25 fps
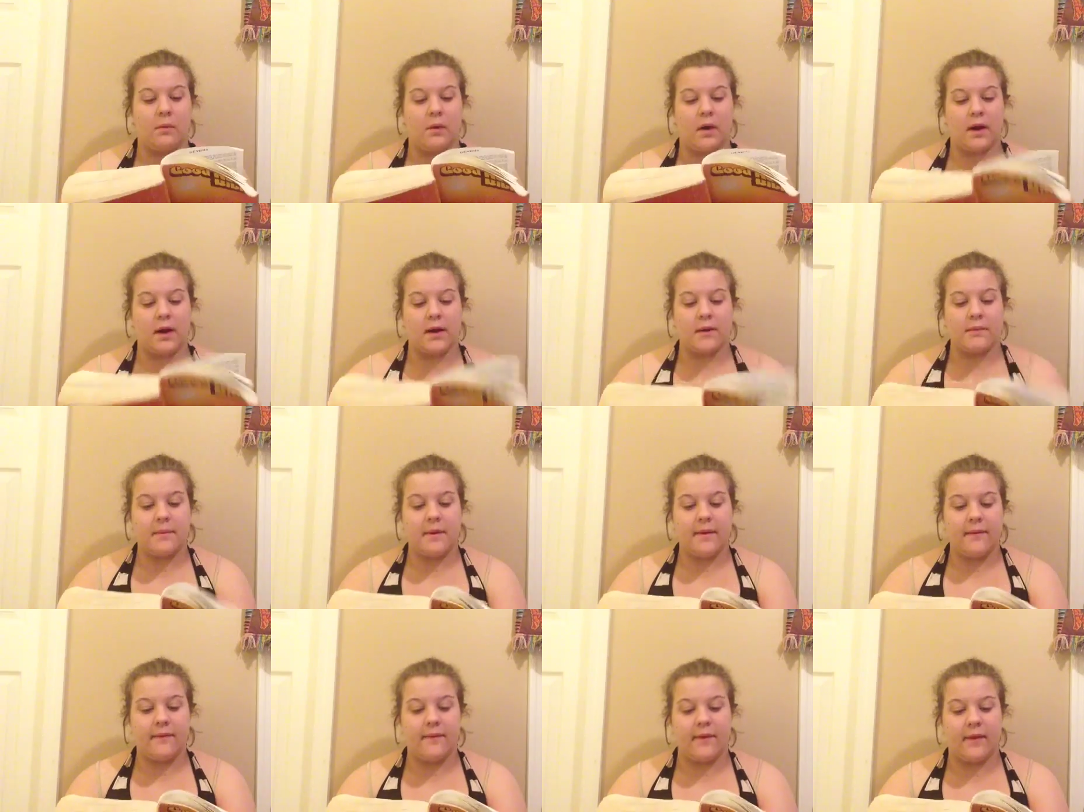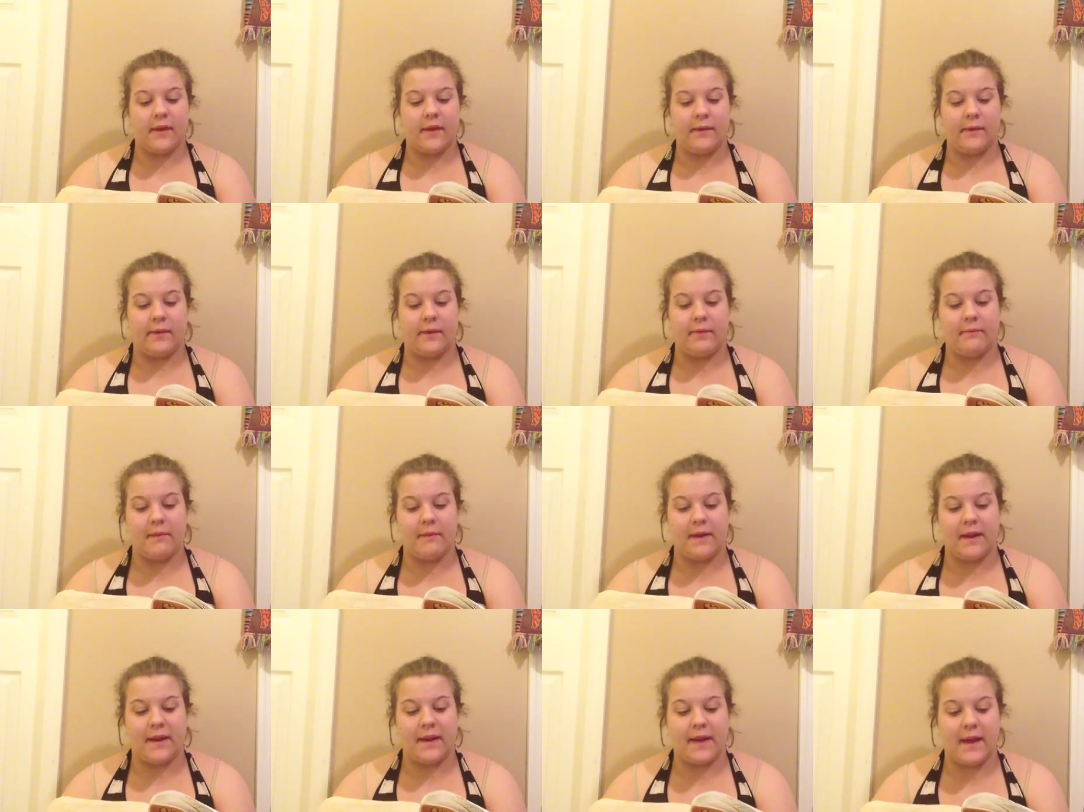Water be filled with
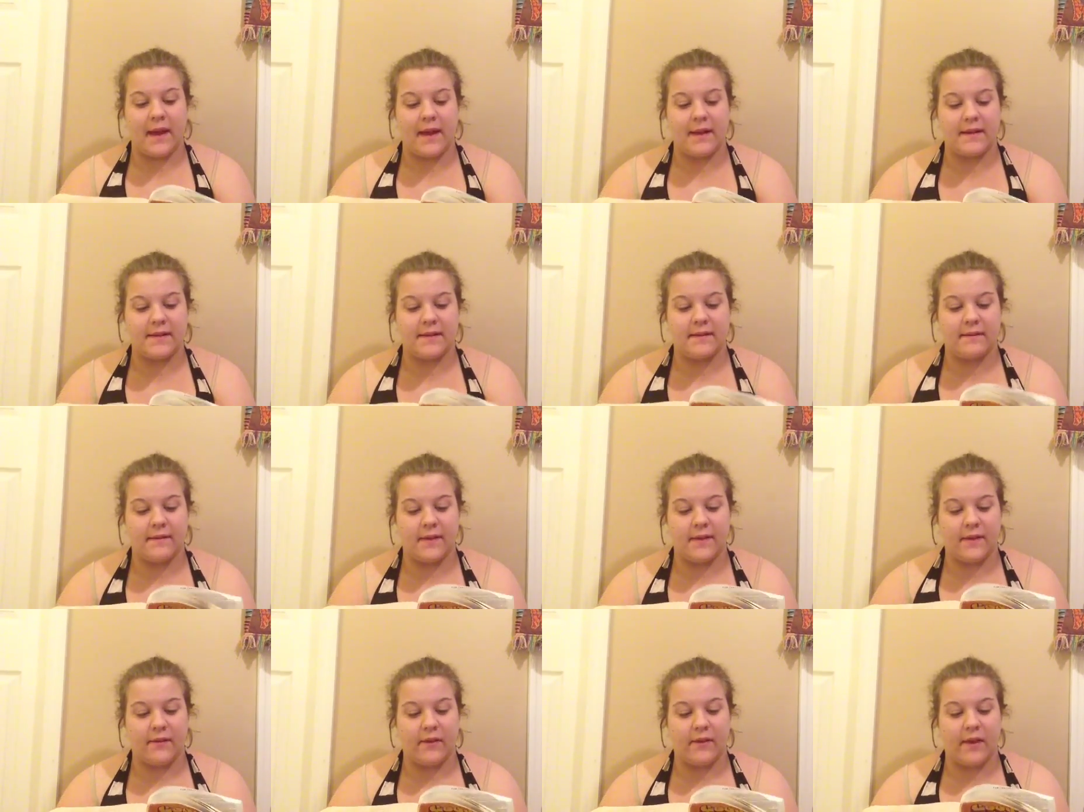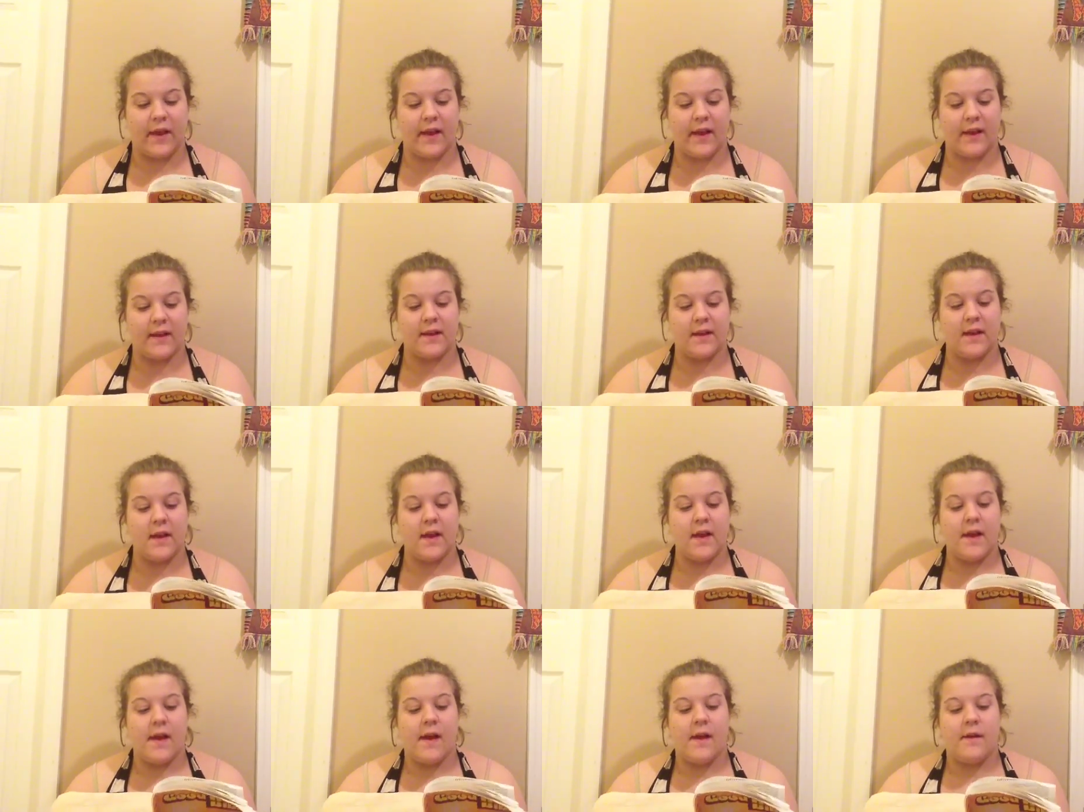many kinds of living
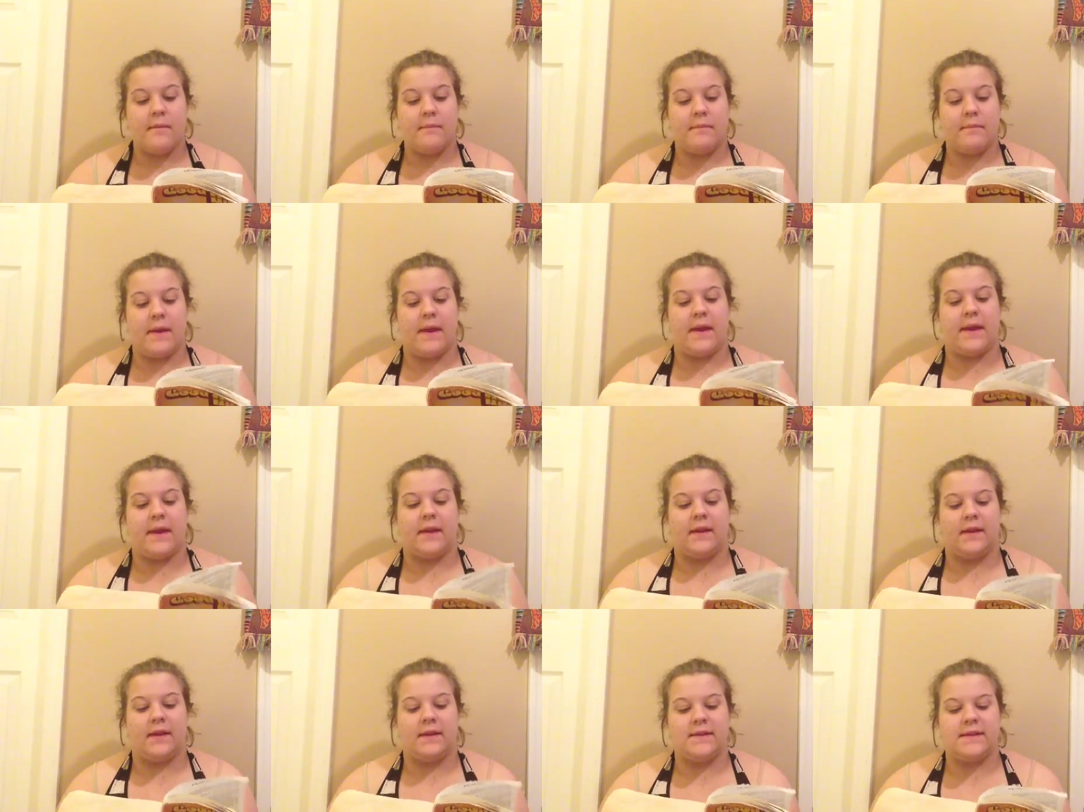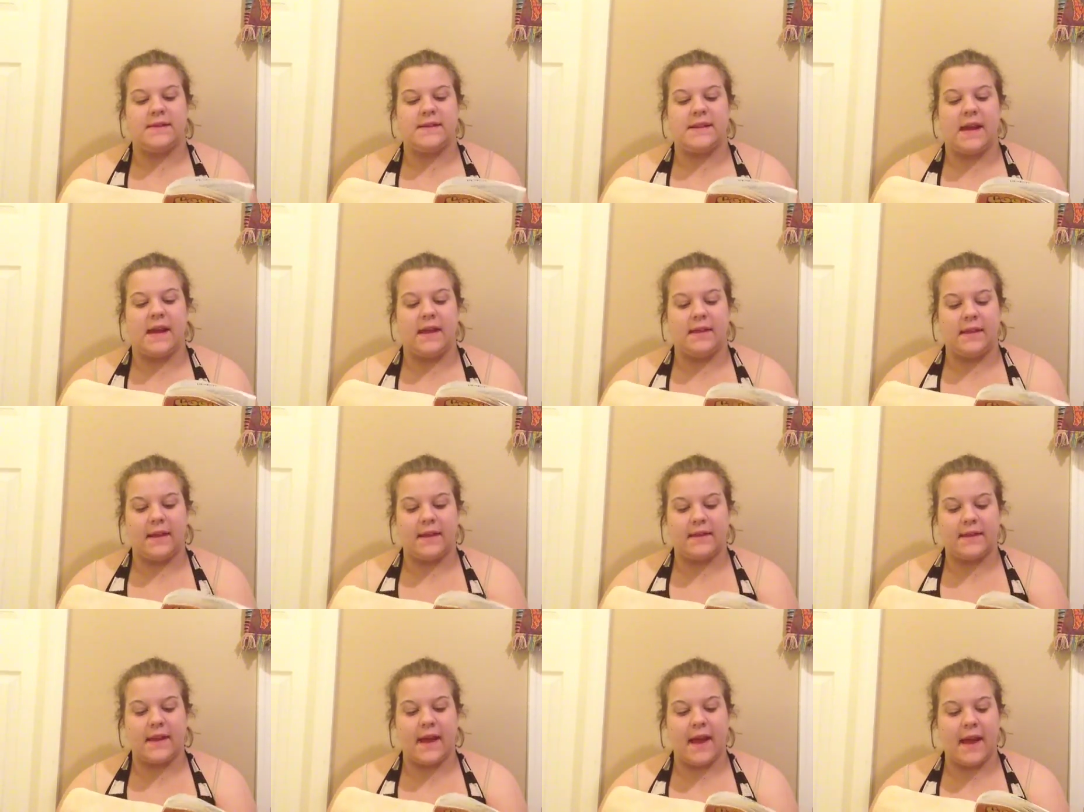beings, and
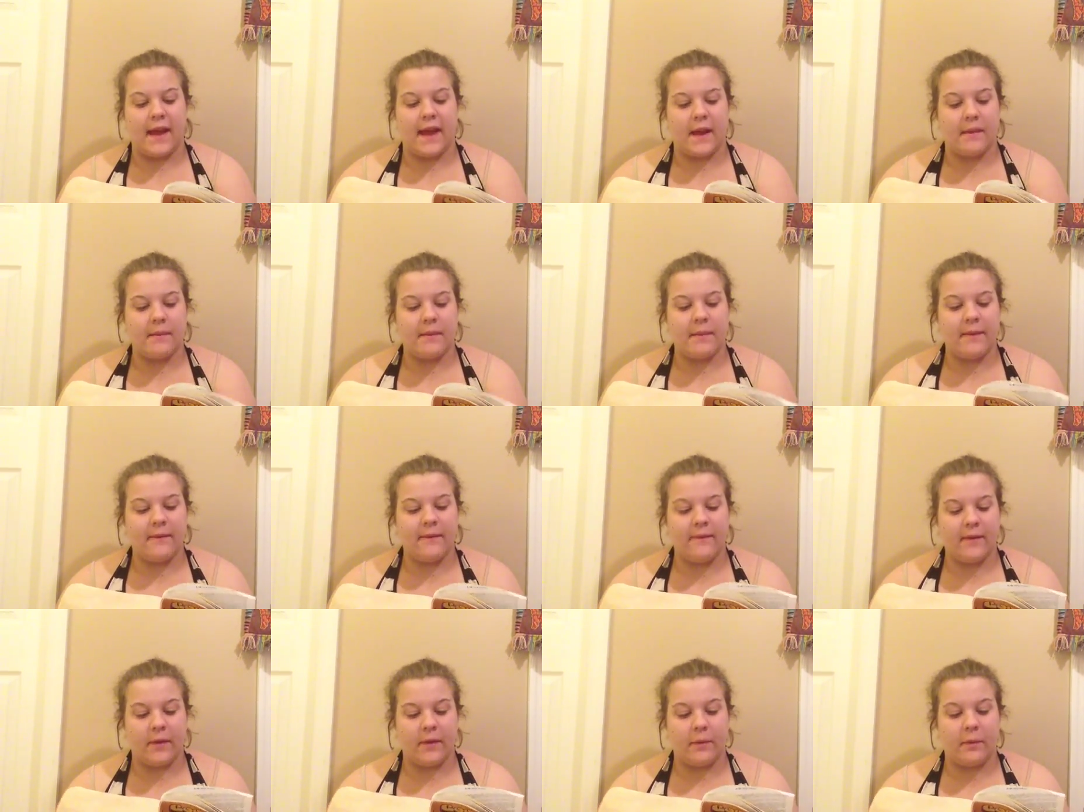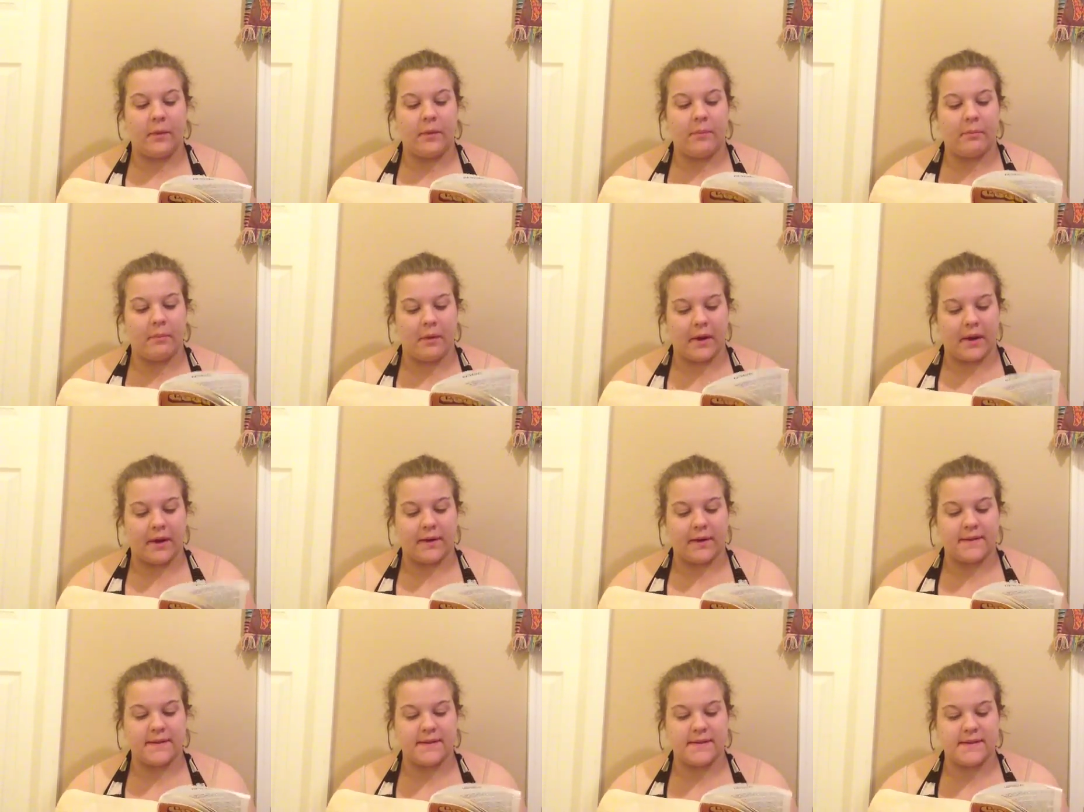let the air be filled with
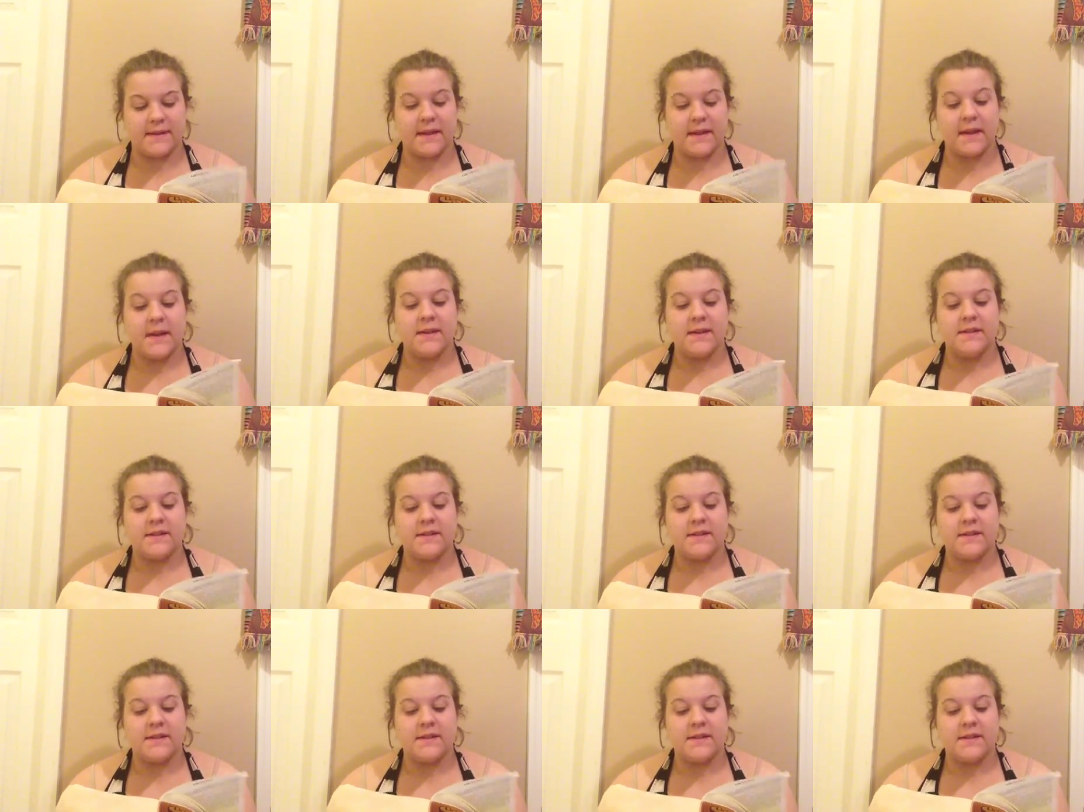birds.